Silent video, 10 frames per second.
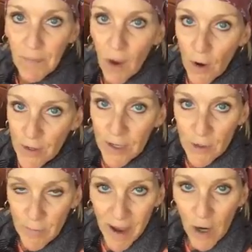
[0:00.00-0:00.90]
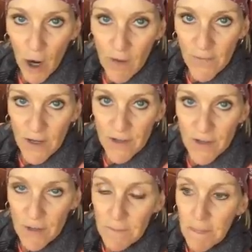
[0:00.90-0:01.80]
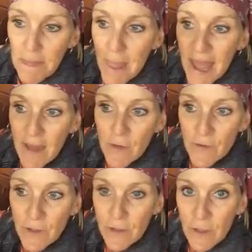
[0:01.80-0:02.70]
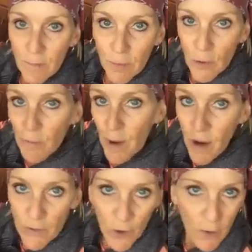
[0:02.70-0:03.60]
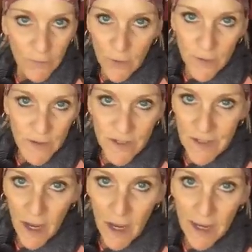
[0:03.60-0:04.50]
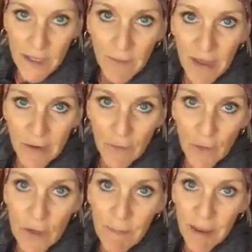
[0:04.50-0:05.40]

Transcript: on, in your back office and there's a little blue box off to the side of that tree